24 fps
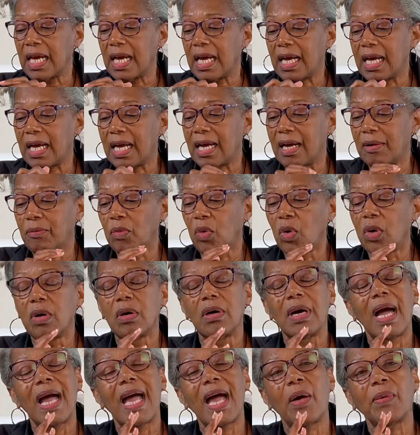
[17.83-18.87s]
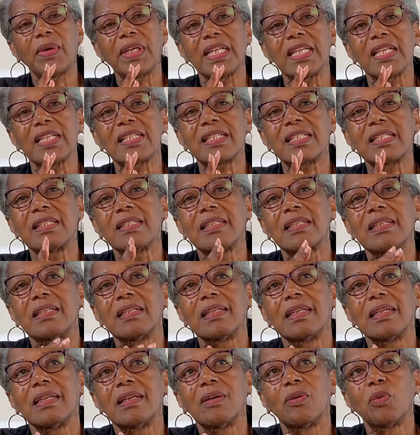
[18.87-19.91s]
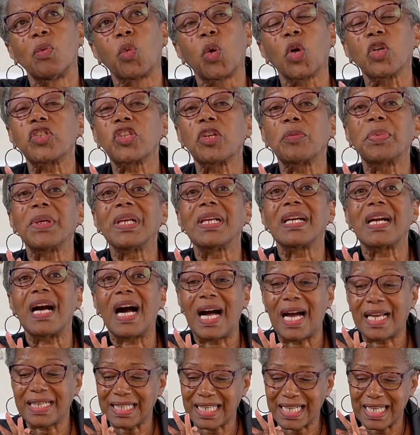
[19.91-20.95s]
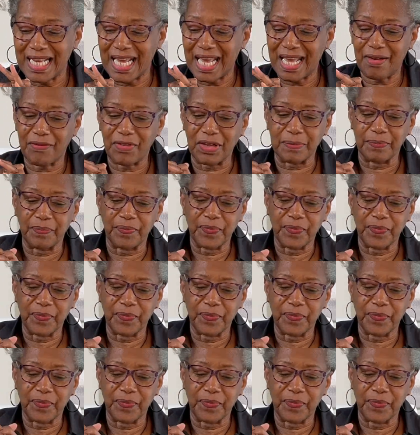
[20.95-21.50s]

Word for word: um, how it is worshiping God in heaven.